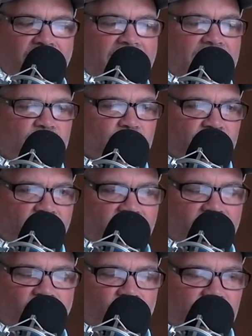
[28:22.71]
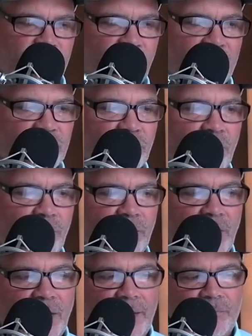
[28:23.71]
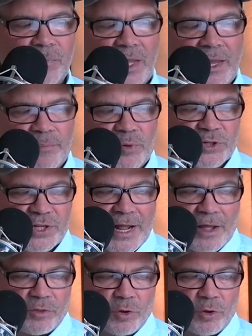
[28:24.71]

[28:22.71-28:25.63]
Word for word: as we're trying to push fresh growth and push it out.